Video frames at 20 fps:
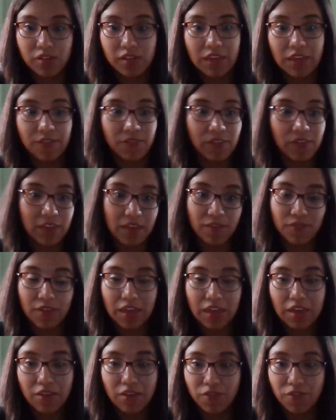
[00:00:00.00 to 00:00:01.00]
gift
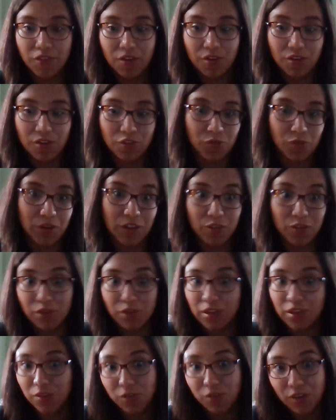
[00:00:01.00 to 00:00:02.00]
giving for
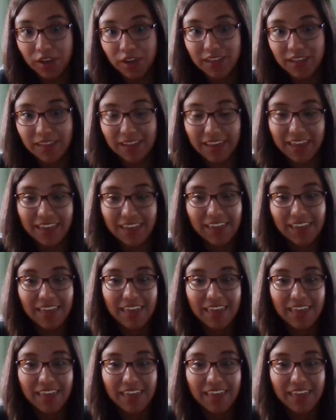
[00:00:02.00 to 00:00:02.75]
2023. Like,